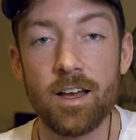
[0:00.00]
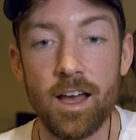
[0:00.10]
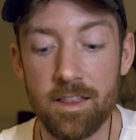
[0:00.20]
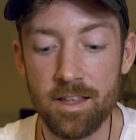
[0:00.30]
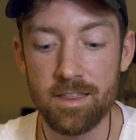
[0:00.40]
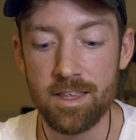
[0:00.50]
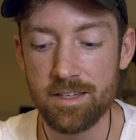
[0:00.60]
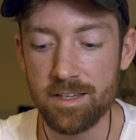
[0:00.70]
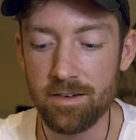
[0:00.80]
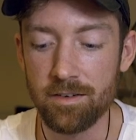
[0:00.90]
And then
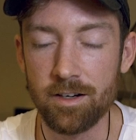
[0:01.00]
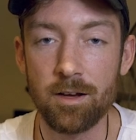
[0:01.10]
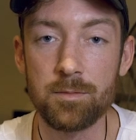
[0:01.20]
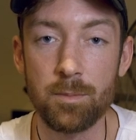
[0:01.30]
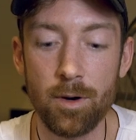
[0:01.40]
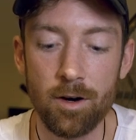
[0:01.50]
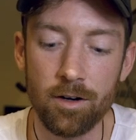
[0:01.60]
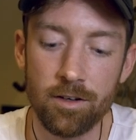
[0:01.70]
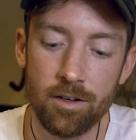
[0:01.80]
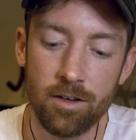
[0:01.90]
this even comes
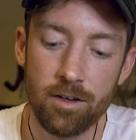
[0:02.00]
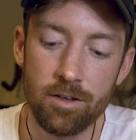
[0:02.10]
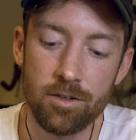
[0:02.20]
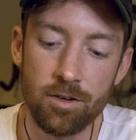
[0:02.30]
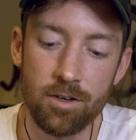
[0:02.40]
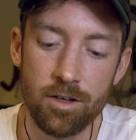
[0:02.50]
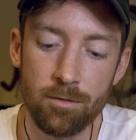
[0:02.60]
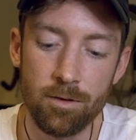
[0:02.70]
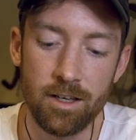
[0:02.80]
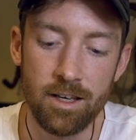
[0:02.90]
apart. So you
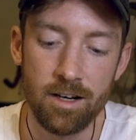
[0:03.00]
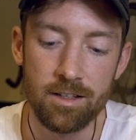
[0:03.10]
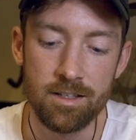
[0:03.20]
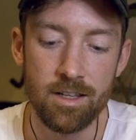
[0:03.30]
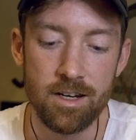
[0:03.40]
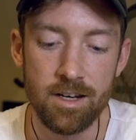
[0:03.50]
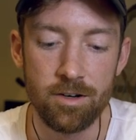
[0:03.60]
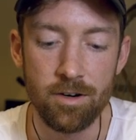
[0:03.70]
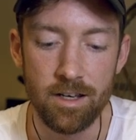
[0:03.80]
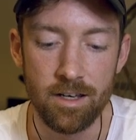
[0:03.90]
can really get into the nitty
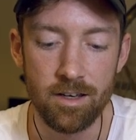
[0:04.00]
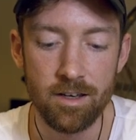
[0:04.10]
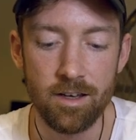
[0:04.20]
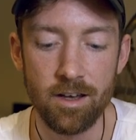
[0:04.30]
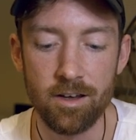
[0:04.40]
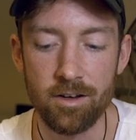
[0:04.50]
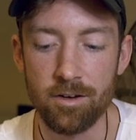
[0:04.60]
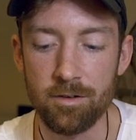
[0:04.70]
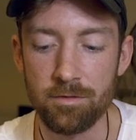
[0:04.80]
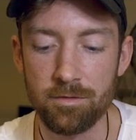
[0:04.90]
gritty
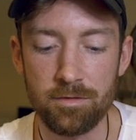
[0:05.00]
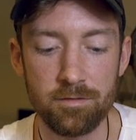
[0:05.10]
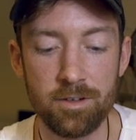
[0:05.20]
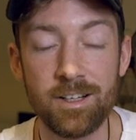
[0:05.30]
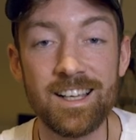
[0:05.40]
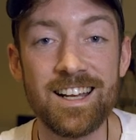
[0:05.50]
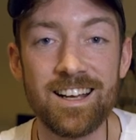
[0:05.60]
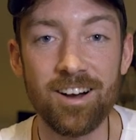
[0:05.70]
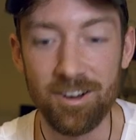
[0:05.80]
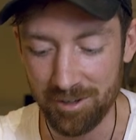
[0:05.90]
of
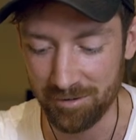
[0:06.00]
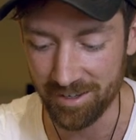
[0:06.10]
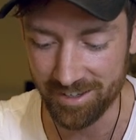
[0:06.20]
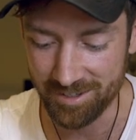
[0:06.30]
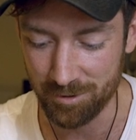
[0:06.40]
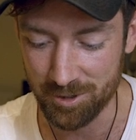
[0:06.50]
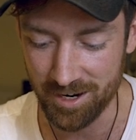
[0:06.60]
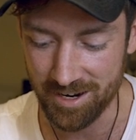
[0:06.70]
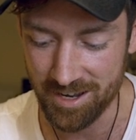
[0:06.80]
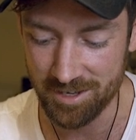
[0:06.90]
cleaning all of this, which
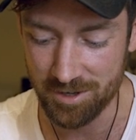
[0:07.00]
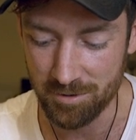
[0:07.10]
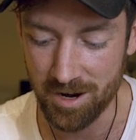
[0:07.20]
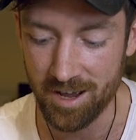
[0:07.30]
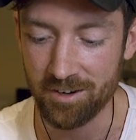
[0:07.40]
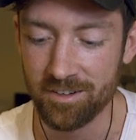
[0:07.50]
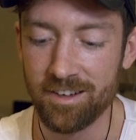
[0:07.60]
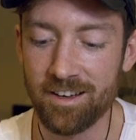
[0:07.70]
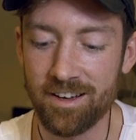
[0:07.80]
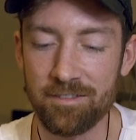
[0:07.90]
I need to do now
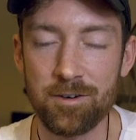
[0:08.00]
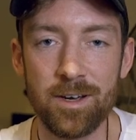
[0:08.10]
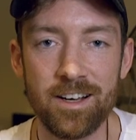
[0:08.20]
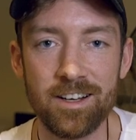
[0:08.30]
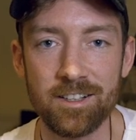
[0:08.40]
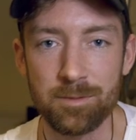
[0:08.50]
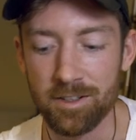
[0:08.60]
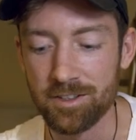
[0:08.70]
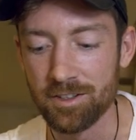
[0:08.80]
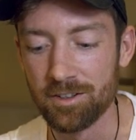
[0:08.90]
after making an
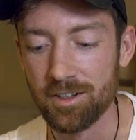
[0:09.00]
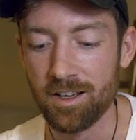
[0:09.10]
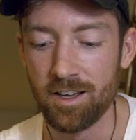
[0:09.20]
espresso.